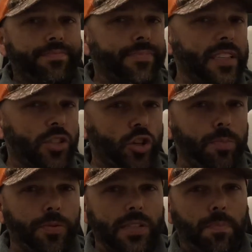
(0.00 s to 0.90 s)
This
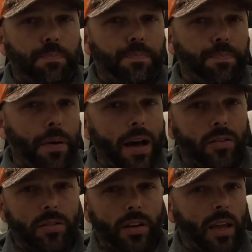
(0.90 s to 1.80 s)
trip was
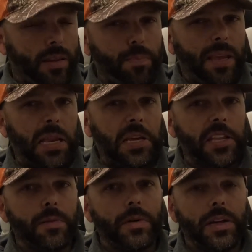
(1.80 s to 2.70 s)
about at the beginning
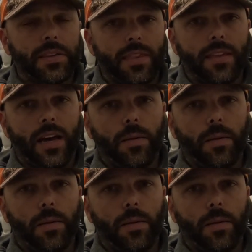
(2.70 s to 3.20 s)
of the month.